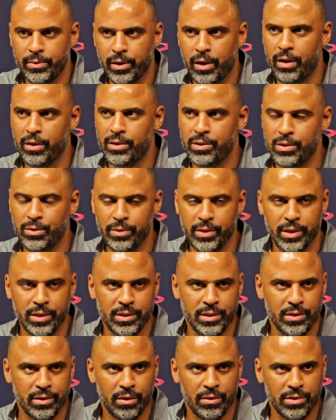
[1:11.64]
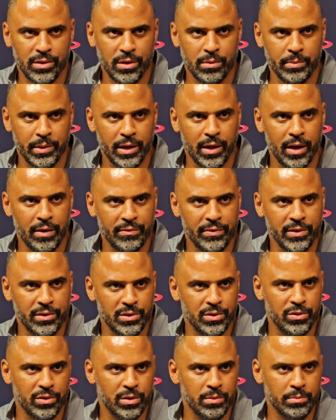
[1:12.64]
regardless of who it is, he's always going to be
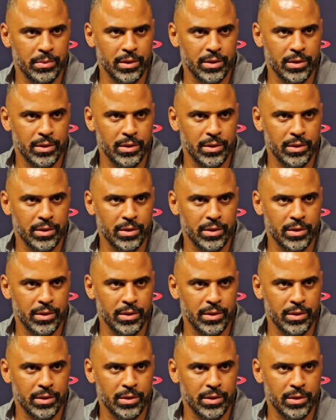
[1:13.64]
confident scoring.